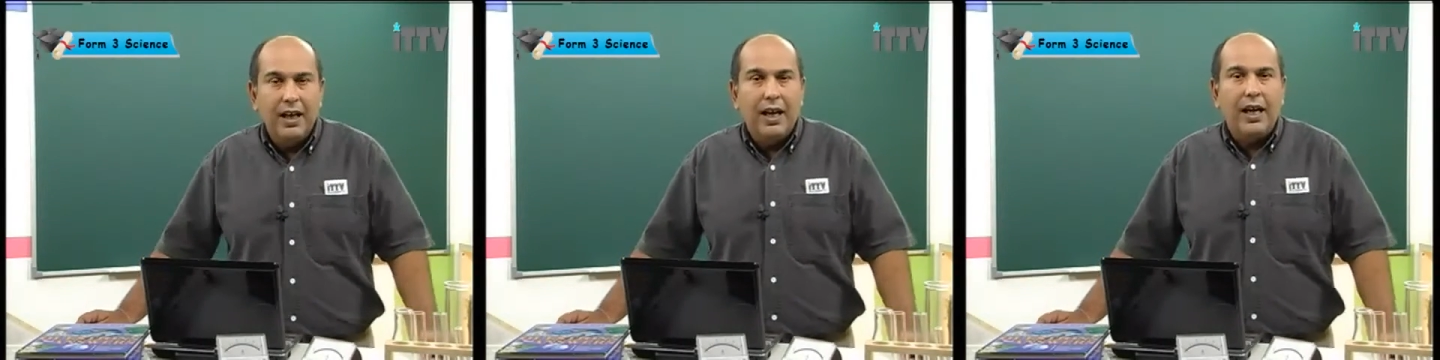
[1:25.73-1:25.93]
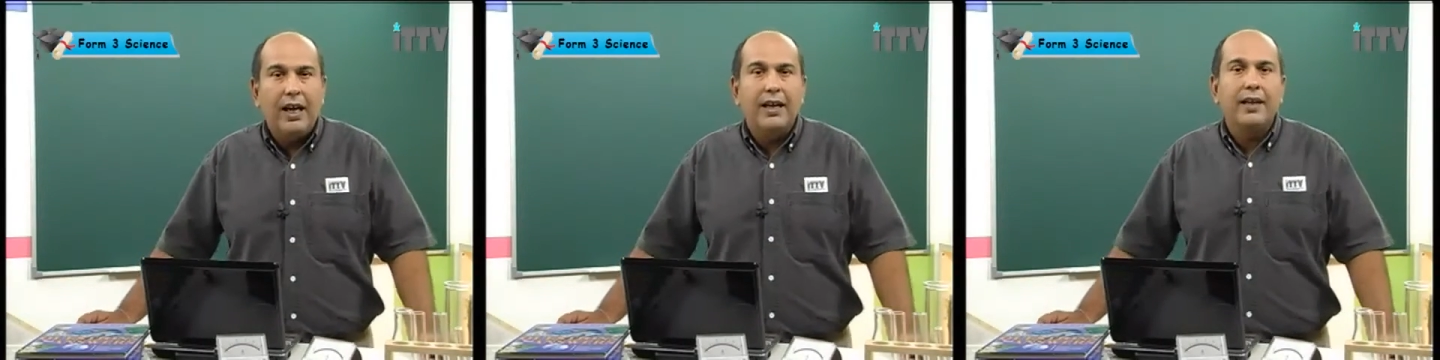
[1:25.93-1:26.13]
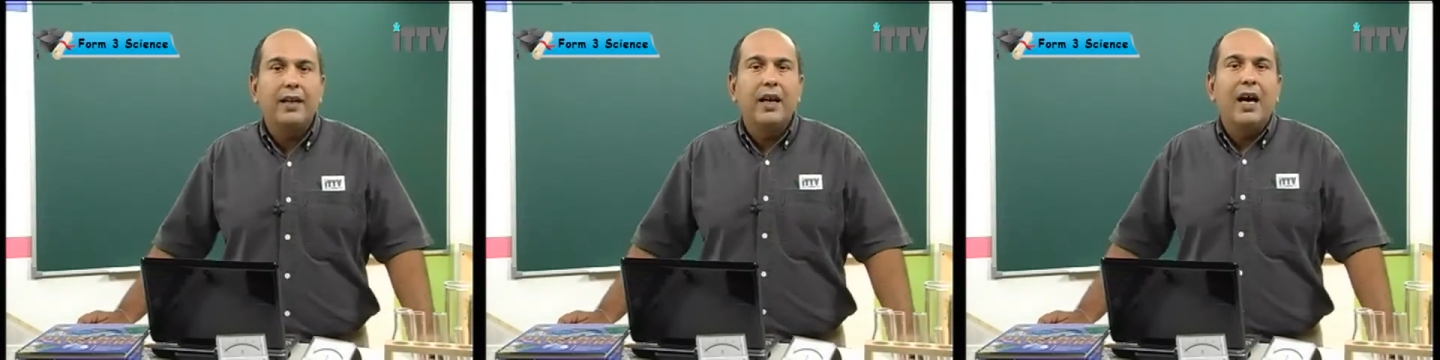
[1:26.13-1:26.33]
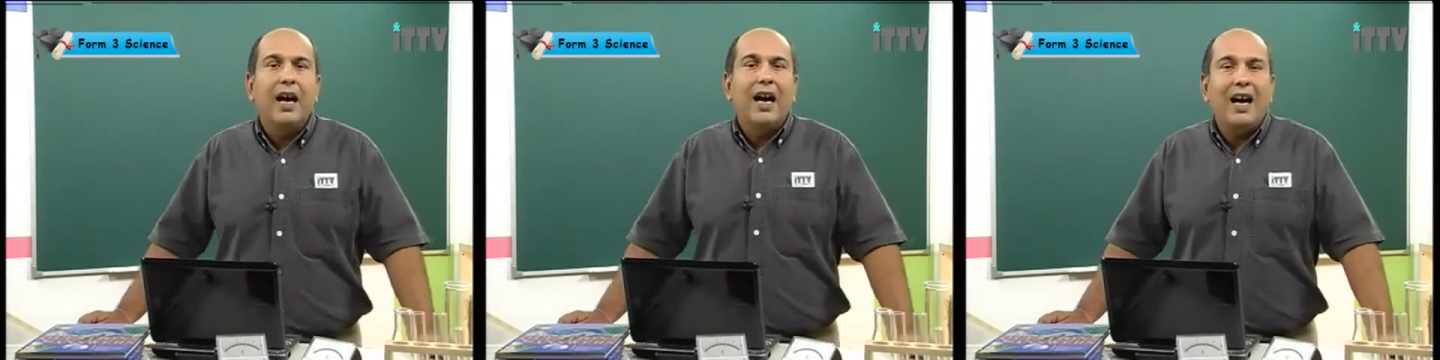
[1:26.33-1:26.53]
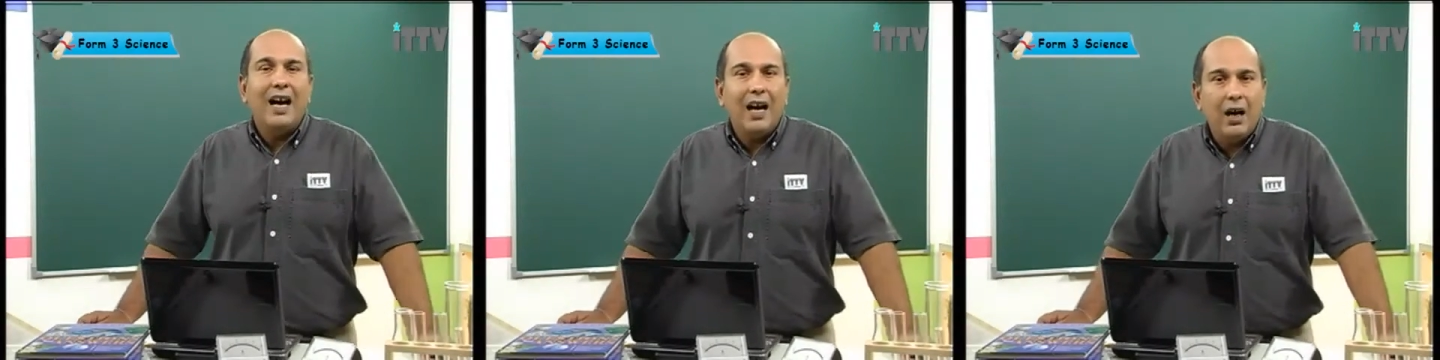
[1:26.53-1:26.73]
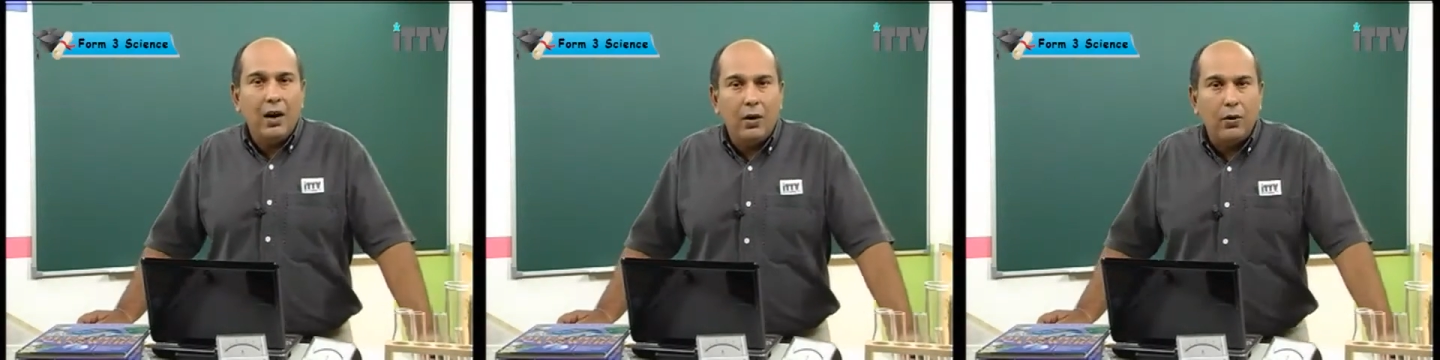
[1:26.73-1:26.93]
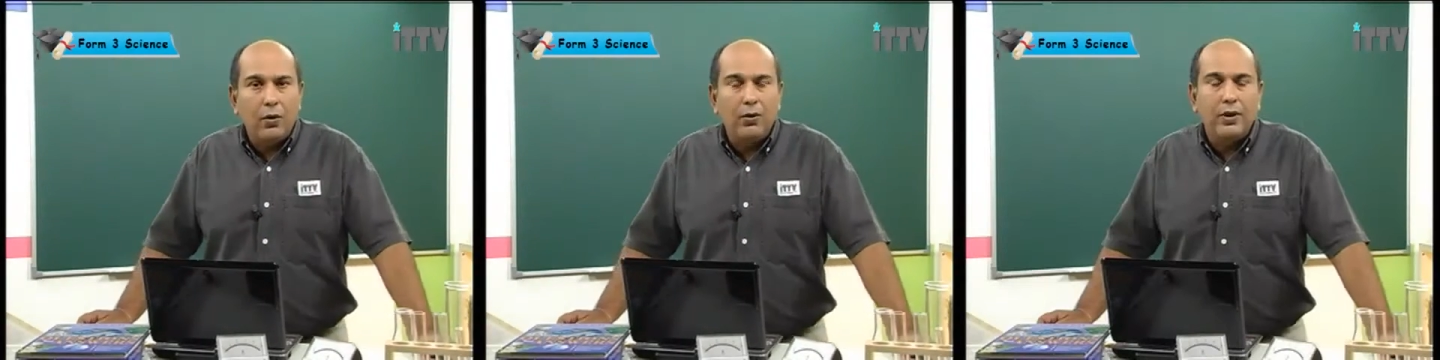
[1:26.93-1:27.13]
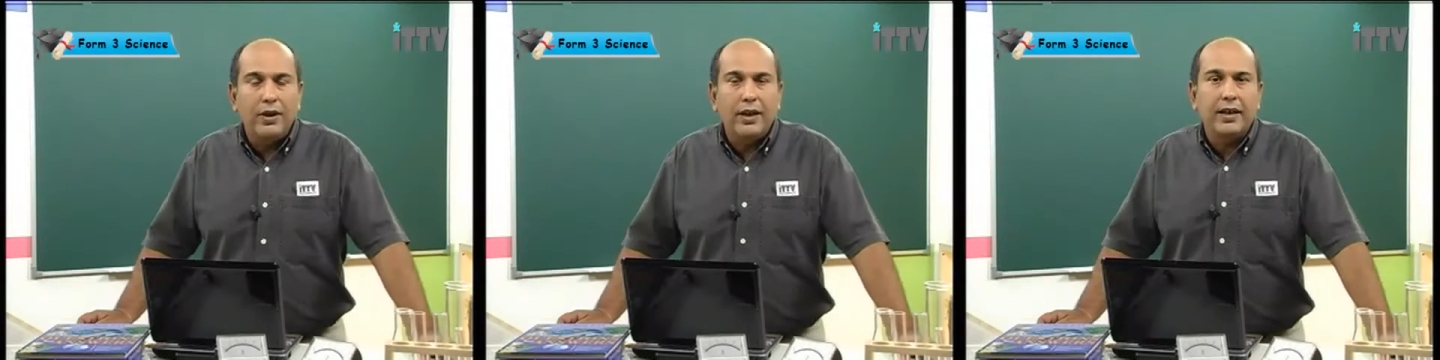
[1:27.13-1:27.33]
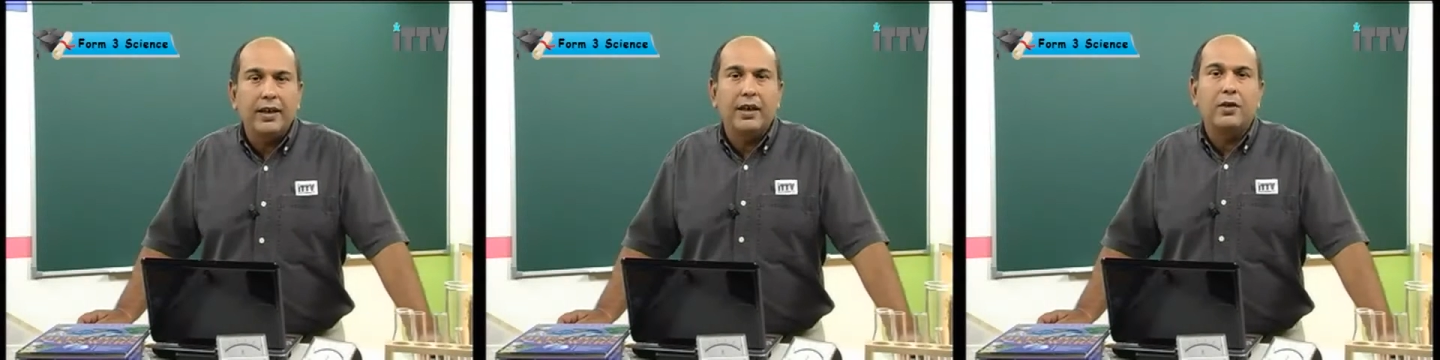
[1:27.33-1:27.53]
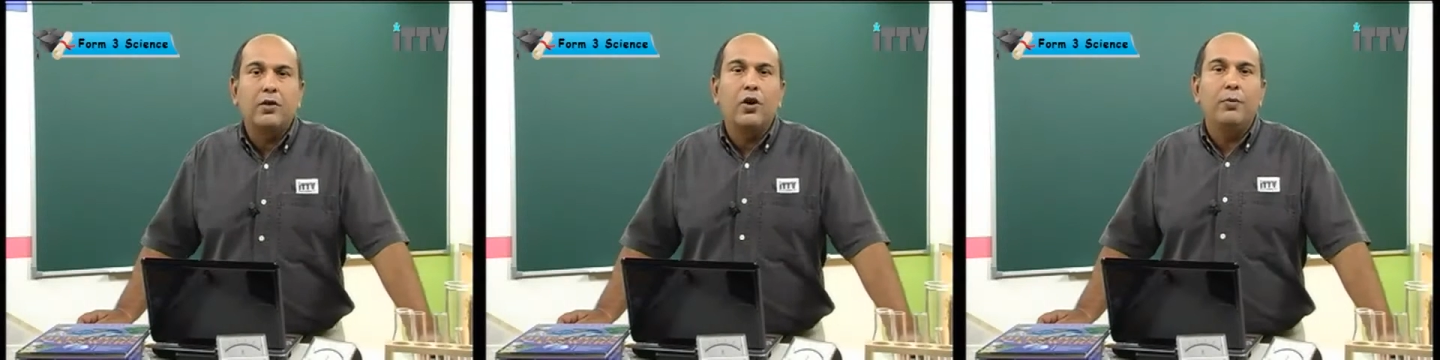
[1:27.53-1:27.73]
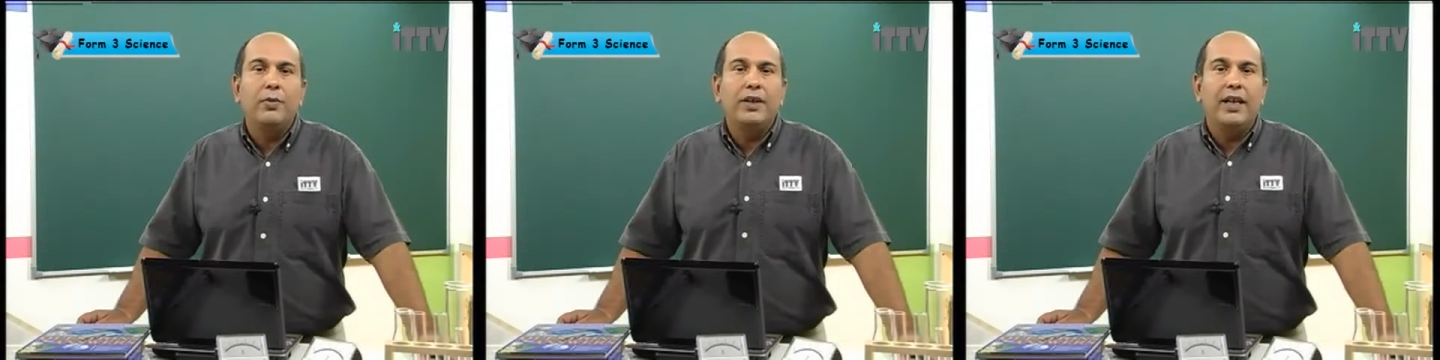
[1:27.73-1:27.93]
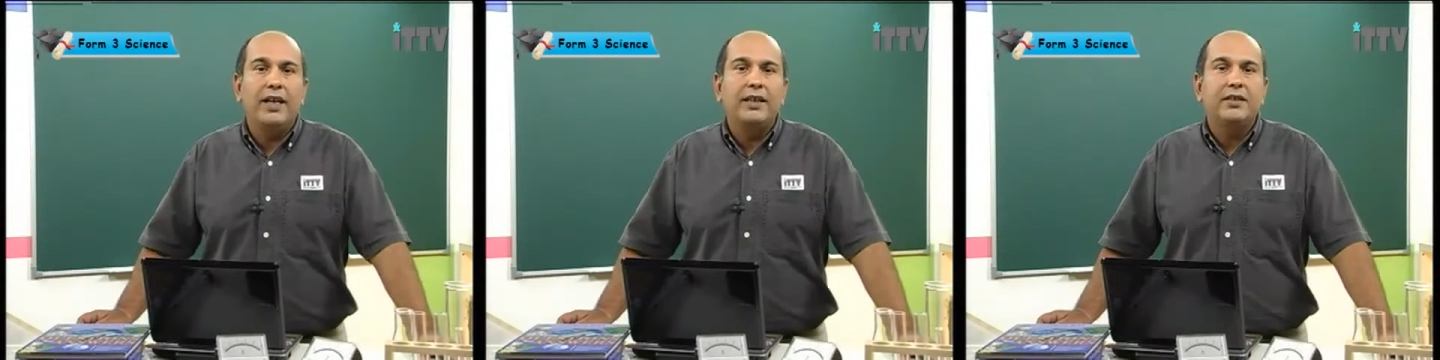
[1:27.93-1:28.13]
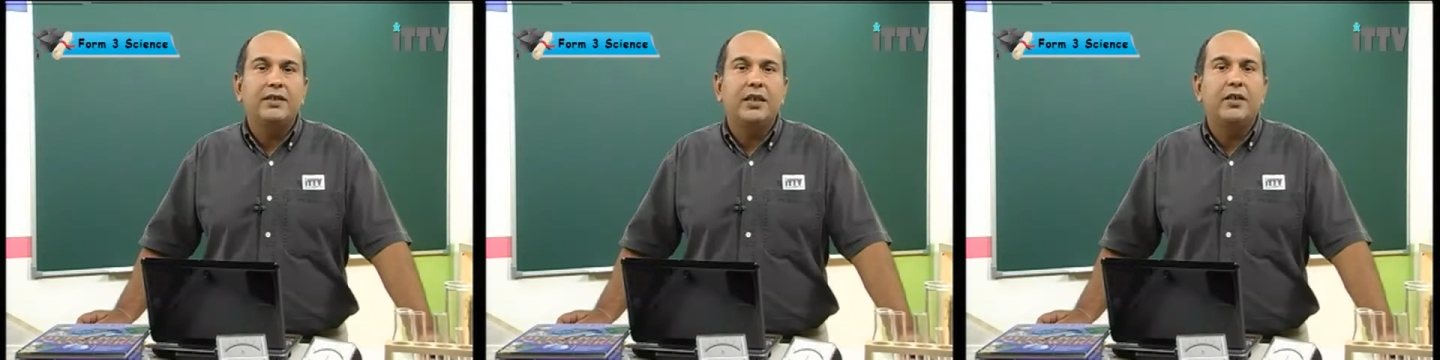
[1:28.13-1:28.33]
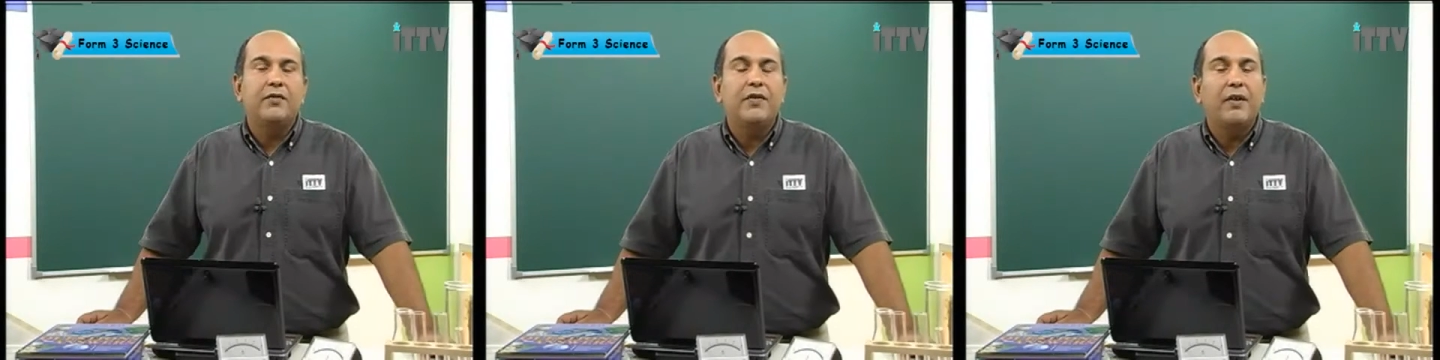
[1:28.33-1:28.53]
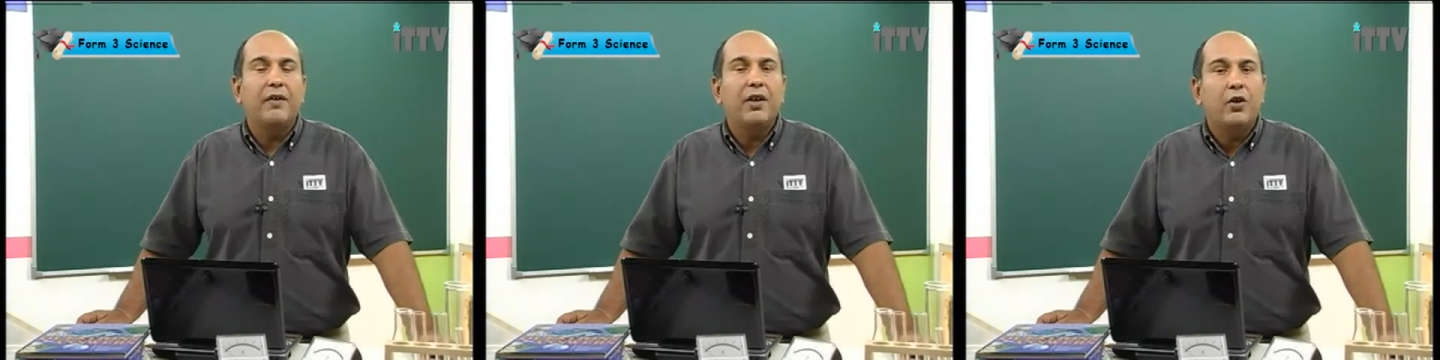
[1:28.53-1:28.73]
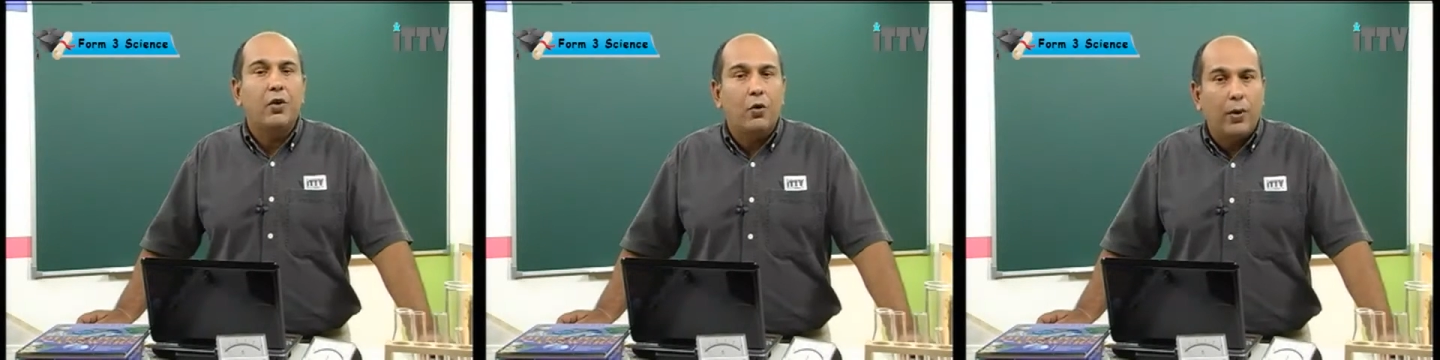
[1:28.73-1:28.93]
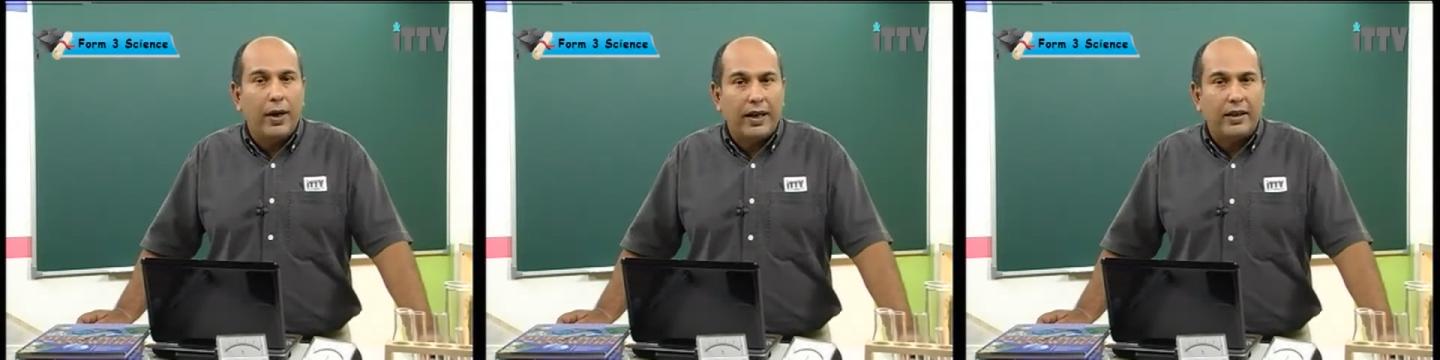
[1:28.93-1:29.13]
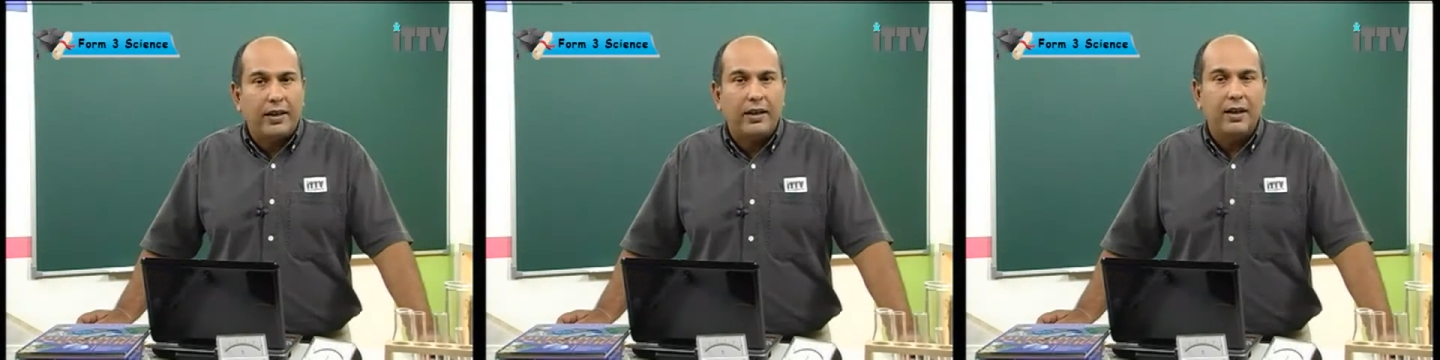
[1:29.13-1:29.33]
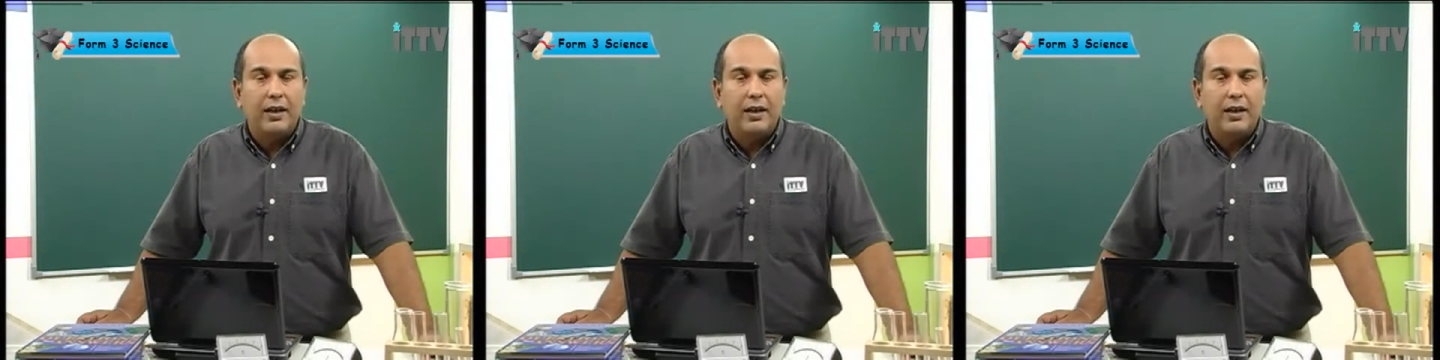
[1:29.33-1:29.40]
and how it accommodates a very quick